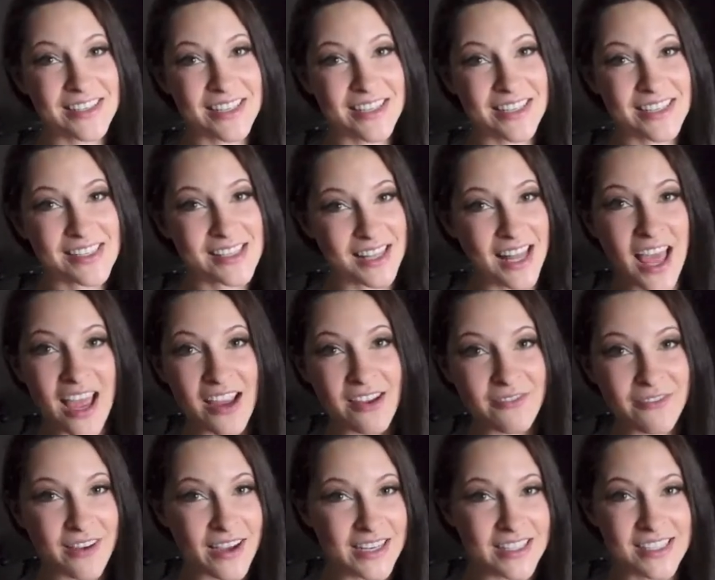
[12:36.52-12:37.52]
It's
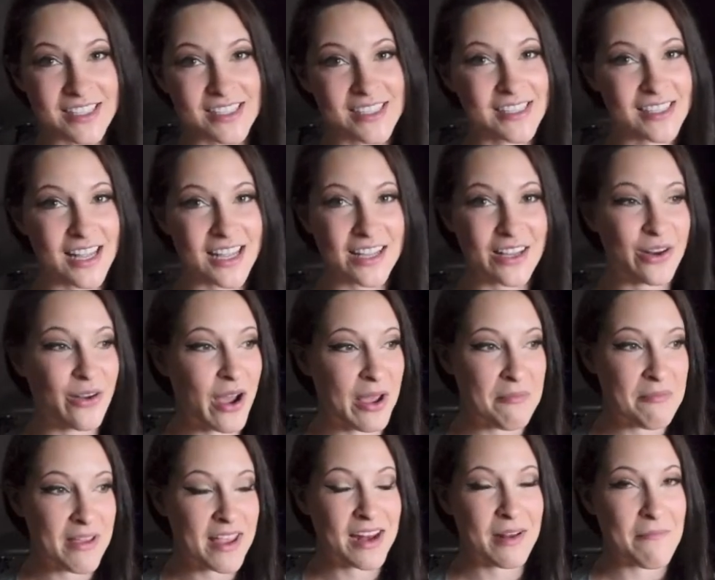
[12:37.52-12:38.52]
life. I
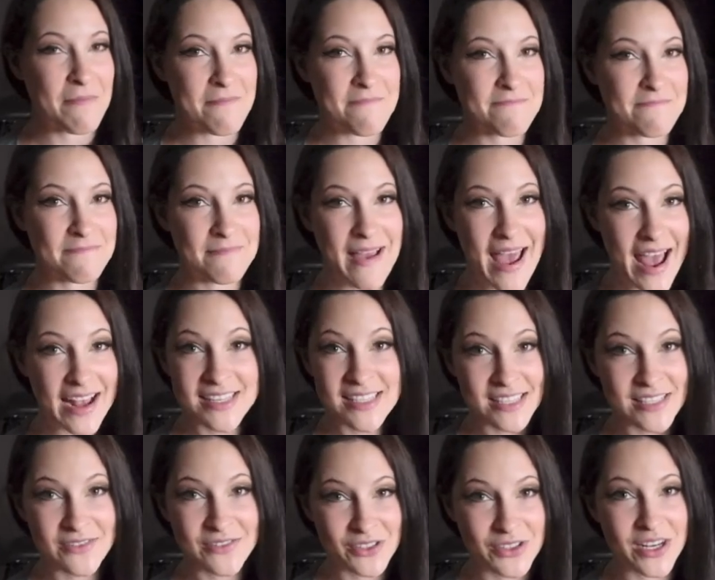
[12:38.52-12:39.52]
made a
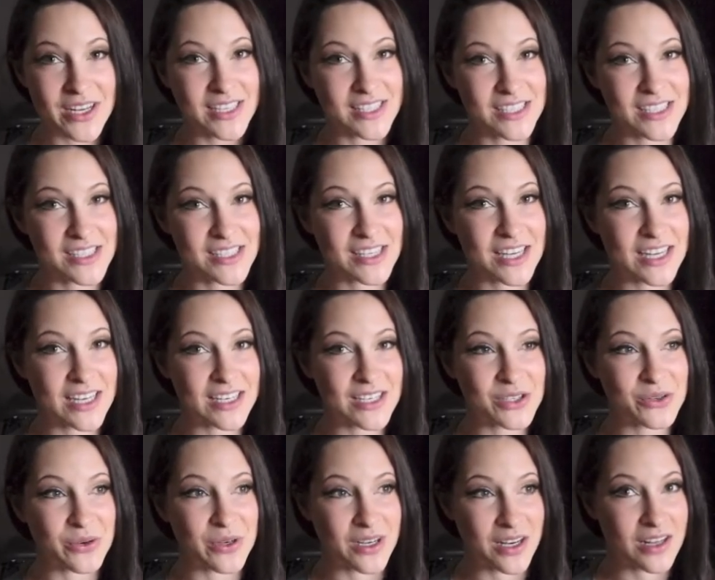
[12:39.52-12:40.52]
massive transition
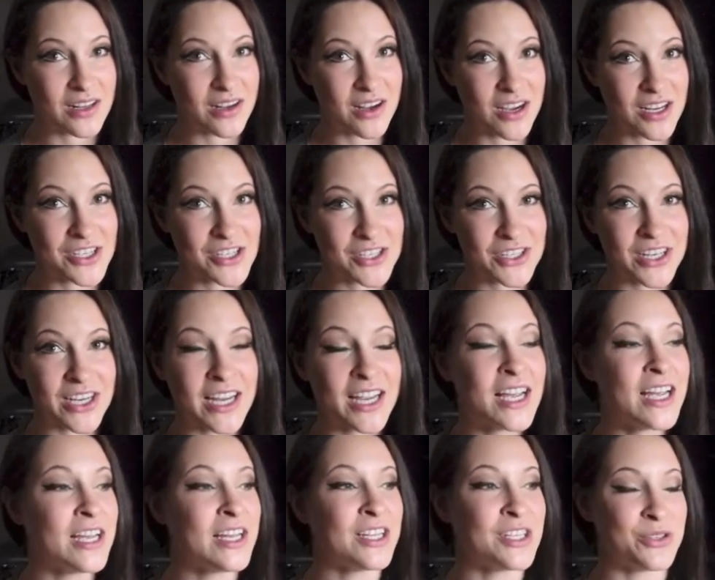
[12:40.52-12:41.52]
to another country,
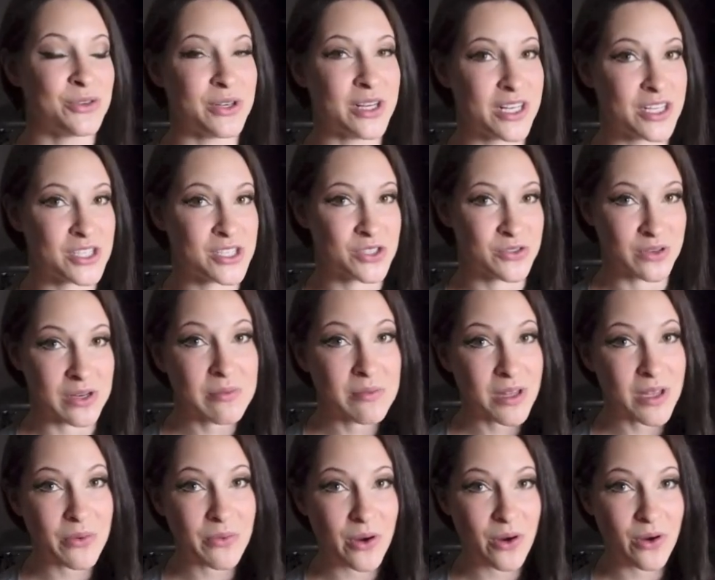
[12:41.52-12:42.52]
to an
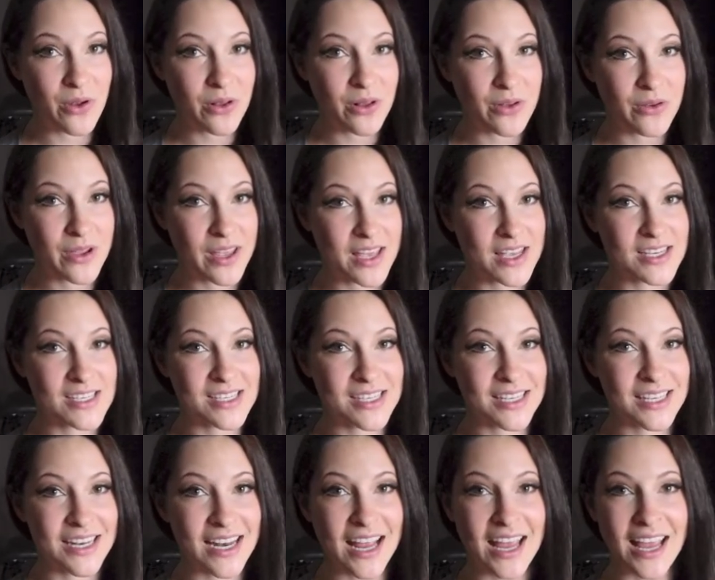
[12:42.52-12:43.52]
extremely rural
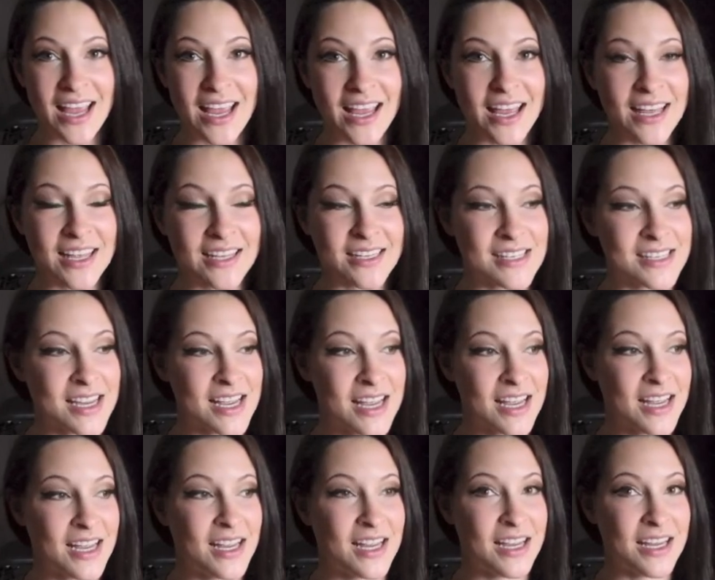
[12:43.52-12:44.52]
location, and
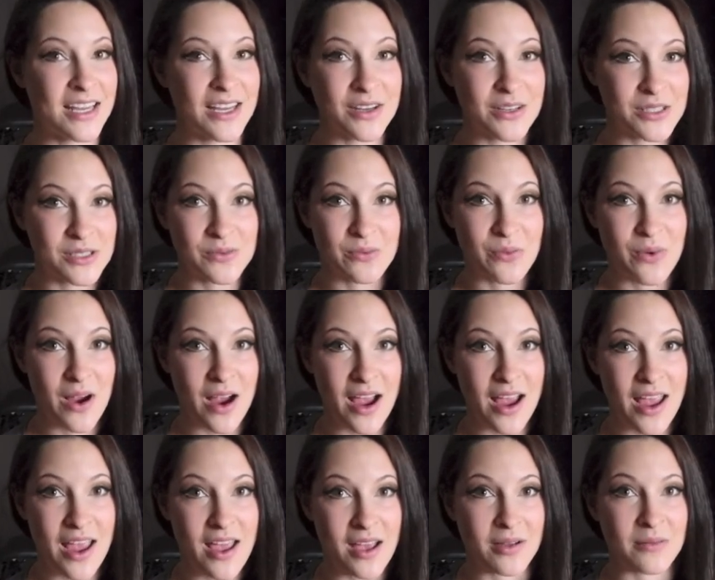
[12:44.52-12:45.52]
here's where I
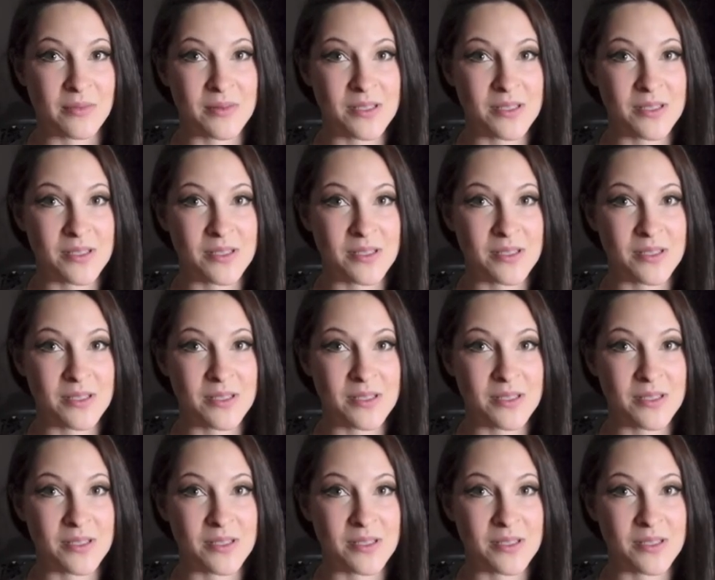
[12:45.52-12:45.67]
am.